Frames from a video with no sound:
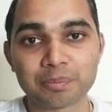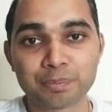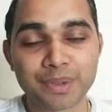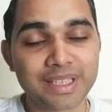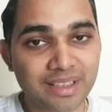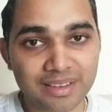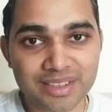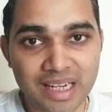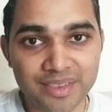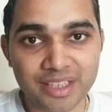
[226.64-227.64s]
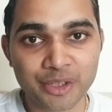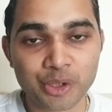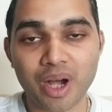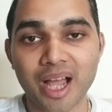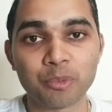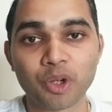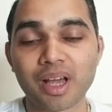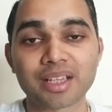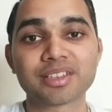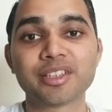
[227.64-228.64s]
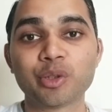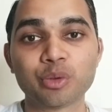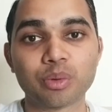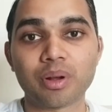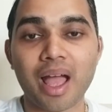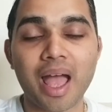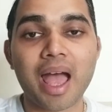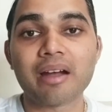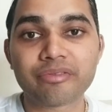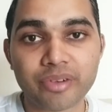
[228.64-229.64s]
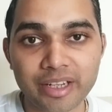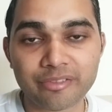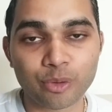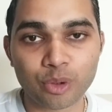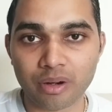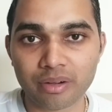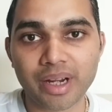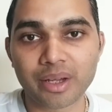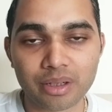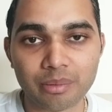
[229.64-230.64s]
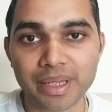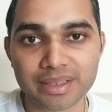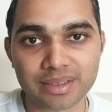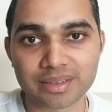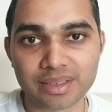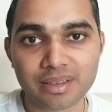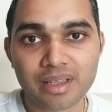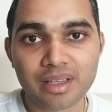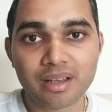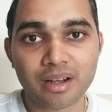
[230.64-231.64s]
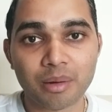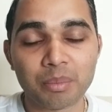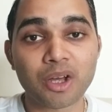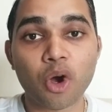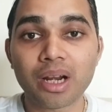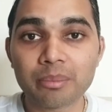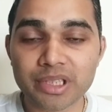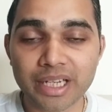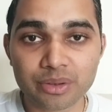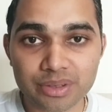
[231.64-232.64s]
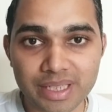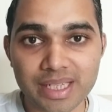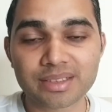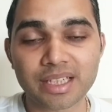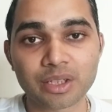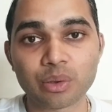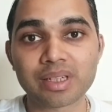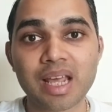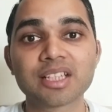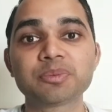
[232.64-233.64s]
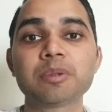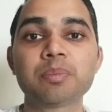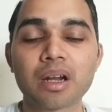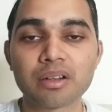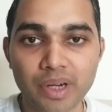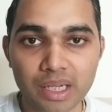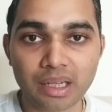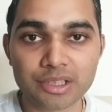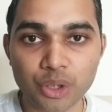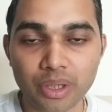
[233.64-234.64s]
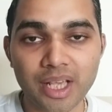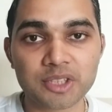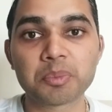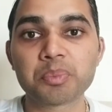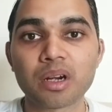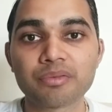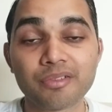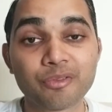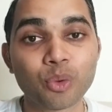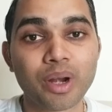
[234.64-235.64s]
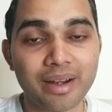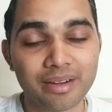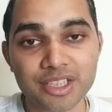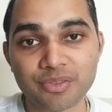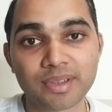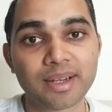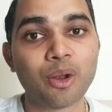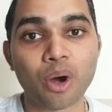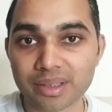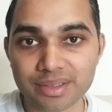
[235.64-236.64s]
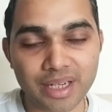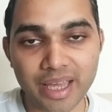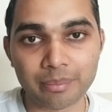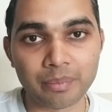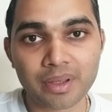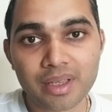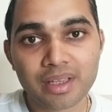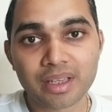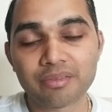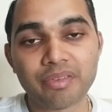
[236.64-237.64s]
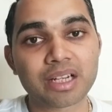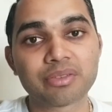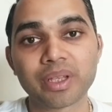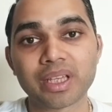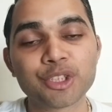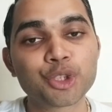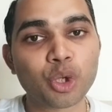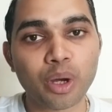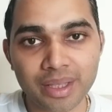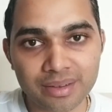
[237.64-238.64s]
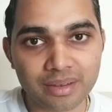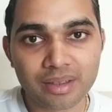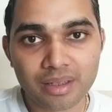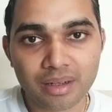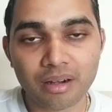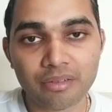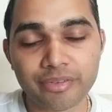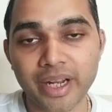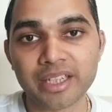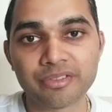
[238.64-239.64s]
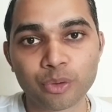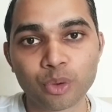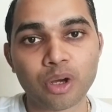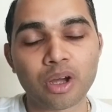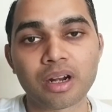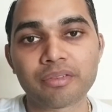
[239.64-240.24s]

Please understand that, I'm not asking you to have fried food on a regular basis. But all I'm trying to say is that, it has been part of our culture. It has been part of our food heritage for the longest time. In fact, we enjoy fried food on our